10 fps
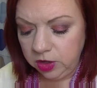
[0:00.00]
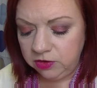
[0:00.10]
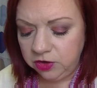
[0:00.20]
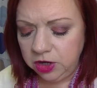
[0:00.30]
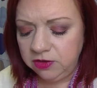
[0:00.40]

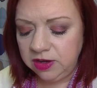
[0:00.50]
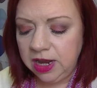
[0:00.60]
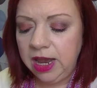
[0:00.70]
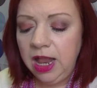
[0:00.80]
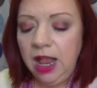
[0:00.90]
start using
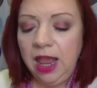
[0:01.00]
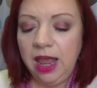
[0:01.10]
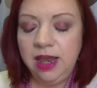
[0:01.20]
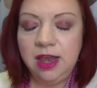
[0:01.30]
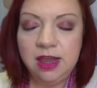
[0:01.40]
it.
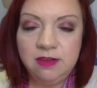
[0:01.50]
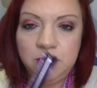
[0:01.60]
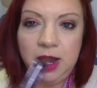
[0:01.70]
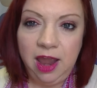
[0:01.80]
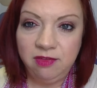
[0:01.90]
And it is
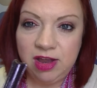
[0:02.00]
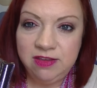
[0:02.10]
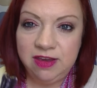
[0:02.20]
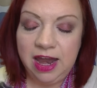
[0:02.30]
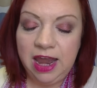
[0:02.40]
what I have on
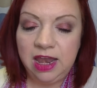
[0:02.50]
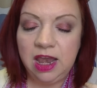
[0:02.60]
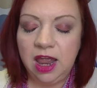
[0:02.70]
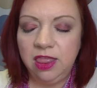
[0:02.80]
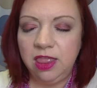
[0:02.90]
today.
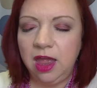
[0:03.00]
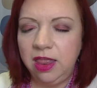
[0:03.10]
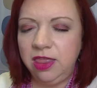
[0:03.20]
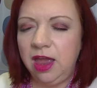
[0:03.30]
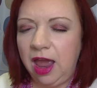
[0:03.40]
And
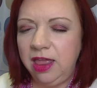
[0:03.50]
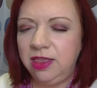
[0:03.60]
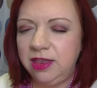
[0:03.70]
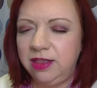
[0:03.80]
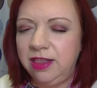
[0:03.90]

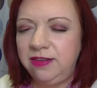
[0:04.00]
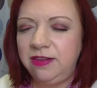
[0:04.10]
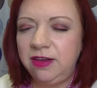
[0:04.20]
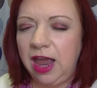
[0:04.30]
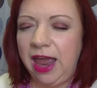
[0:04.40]
this
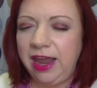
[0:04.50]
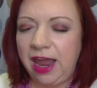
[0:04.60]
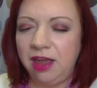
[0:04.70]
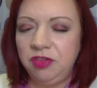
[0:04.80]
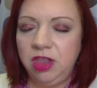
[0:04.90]
is a, I
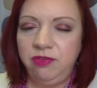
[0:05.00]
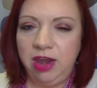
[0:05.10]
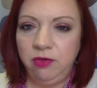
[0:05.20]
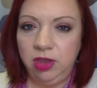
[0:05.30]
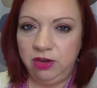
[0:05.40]
have a
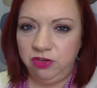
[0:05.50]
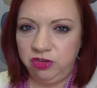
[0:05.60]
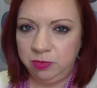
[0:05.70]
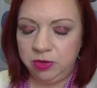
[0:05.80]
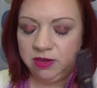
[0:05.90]
love-hate
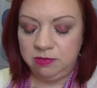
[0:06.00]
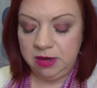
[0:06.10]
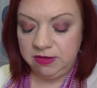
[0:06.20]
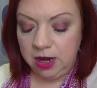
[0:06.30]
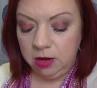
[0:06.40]
relationship with this
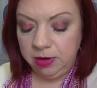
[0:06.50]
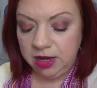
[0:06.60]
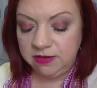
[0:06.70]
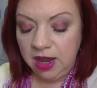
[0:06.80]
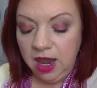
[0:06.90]
mascara
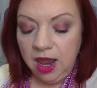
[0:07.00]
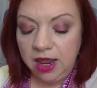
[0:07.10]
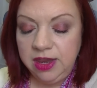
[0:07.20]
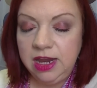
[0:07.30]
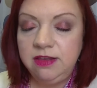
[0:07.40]
because
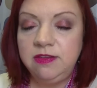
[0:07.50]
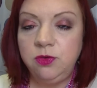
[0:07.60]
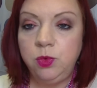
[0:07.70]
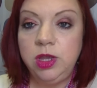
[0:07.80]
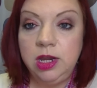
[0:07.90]
I think it does
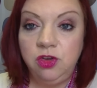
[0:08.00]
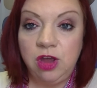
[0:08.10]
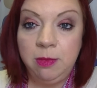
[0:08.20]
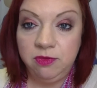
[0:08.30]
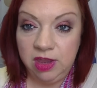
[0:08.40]
a really good
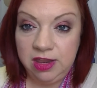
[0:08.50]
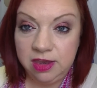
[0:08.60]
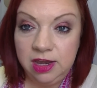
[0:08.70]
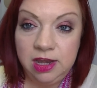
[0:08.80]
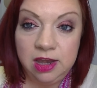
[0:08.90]
job of
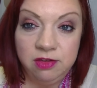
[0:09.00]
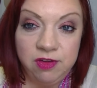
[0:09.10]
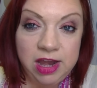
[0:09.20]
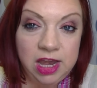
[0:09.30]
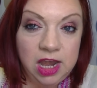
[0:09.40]
lengthening and
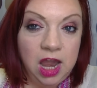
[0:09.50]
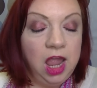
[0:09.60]
defining.